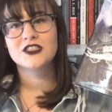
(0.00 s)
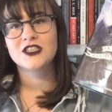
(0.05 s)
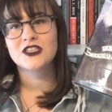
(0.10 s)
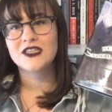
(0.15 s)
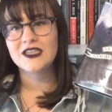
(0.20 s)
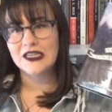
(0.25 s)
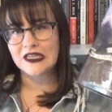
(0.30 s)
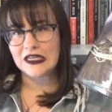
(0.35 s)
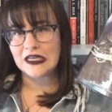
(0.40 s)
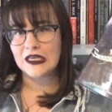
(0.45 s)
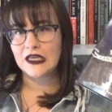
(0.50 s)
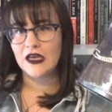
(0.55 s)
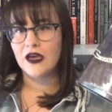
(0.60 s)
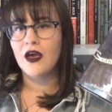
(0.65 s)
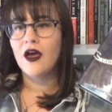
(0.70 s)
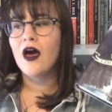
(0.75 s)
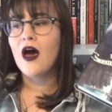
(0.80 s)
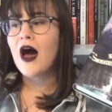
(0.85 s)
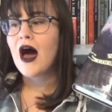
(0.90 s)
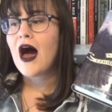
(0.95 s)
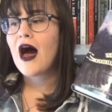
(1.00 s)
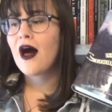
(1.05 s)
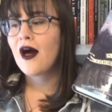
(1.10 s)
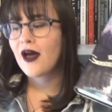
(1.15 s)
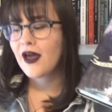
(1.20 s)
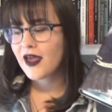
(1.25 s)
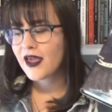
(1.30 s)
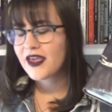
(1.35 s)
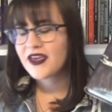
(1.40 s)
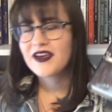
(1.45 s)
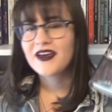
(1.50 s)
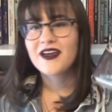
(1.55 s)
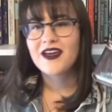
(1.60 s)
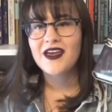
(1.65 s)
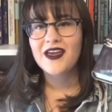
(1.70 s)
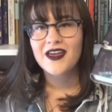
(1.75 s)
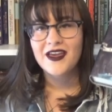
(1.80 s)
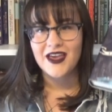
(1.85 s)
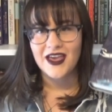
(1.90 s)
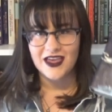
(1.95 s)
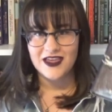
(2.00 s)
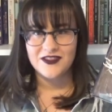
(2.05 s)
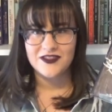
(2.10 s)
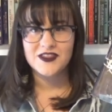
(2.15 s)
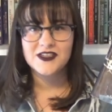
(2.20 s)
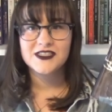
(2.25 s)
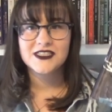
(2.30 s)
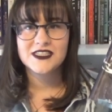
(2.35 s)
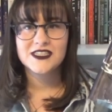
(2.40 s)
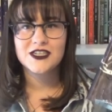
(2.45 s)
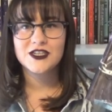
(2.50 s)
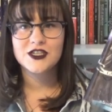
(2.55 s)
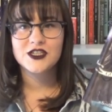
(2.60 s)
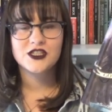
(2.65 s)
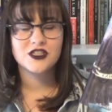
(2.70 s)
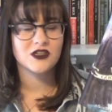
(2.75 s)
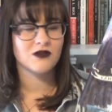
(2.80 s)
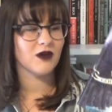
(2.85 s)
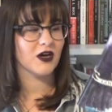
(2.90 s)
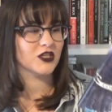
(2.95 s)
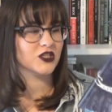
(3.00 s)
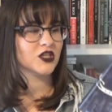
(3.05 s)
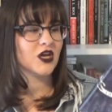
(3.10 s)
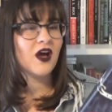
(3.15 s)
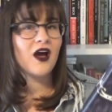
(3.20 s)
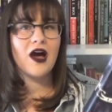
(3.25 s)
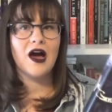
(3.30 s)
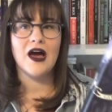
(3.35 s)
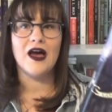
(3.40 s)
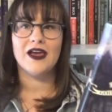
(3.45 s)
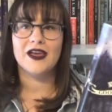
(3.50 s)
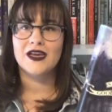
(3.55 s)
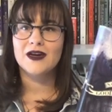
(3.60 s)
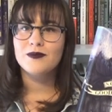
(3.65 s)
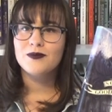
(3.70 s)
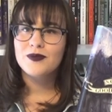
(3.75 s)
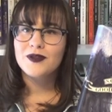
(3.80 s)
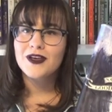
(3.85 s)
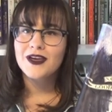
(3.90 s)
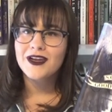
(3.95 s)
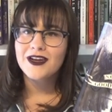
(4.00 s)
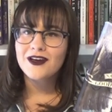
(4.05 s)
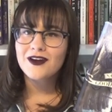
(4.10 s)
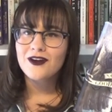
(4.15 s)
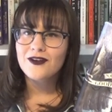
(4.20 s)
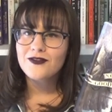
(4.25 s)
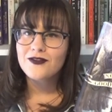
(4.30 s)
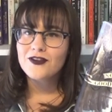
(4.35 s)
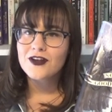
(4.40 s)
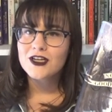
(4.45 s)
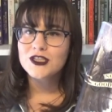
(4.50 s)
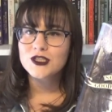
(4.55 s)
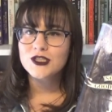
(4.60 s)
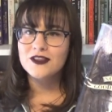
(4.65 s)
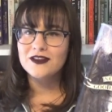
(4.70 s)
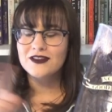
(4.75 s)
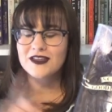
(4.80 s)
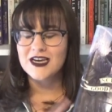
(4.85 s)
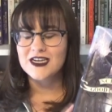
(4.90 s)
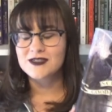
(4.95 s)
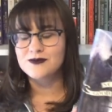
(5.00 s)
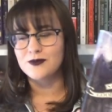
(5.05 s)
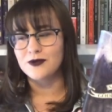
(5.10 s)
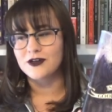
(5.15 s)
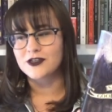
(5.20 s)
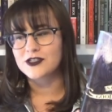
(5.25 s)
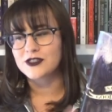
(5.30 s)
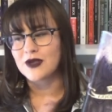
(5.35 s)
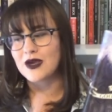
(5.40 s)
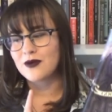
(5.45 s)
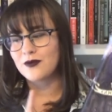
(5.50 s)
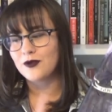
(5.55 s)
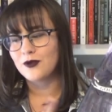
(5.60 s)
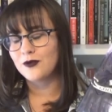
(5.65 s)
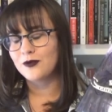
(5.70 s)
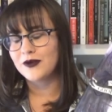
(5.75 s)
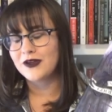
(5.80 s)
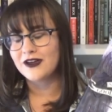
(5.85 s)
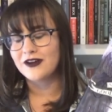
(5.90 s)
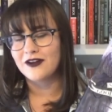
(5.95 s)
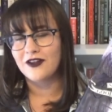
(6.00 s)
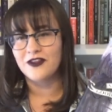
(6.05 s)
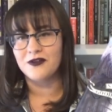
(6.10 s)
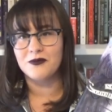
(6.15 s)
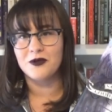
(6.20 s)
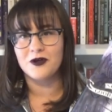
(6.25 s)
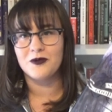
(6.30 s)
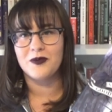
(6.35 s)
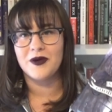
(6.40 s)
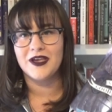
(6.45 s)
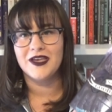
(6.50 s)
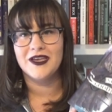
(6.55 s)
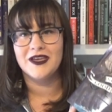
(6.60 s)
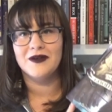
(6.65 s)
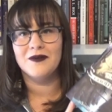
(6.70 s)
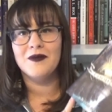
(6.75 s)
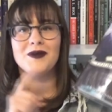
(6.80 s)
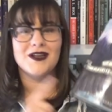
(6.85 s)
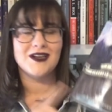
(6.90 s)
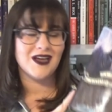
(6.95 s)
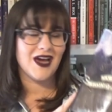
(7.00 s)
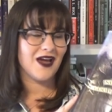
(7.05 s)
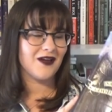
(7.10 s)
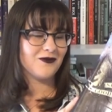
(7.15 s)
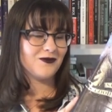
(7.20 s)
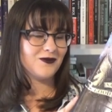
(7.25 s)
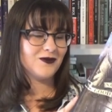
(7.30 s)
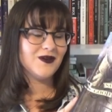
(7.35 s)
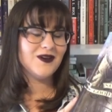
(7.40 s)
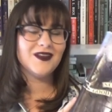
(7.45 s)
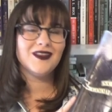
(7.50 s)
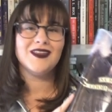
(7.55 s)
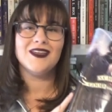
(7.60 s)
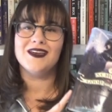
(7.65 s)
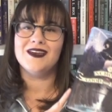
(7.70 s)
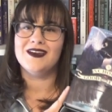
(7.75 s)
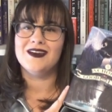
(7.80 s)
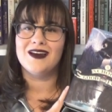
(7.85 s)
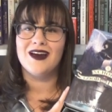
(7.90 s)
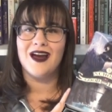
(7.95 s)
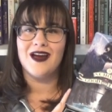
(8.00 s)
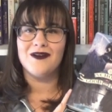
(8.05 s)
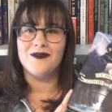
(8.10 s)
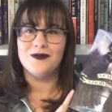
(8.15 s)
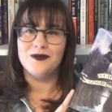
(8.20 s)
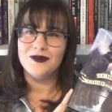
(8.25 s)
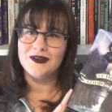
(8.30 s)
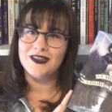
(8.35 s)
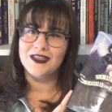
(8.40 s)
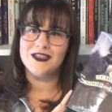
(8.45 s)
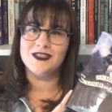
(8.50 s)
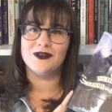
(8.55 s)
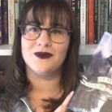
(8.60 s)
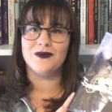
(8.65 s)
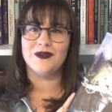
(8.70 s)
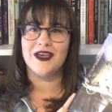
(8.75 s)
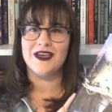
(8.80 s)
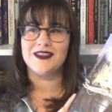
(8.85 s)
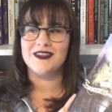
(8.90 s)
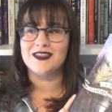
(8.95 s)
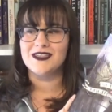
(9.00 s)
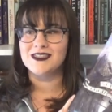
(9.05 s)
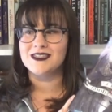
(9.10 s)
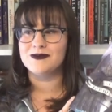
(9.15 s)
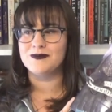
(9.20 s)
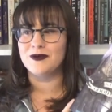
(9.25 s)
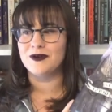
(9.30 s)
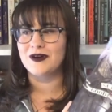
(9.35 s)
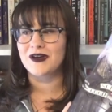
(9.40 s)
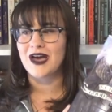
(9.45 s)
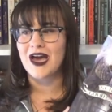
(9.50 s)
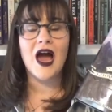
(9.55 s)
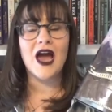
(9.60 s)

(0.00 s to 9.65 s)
Chinini. I hate this series so much. I am planning on finishing the last book, so I will read another book by him, but I really, I really don't like this book.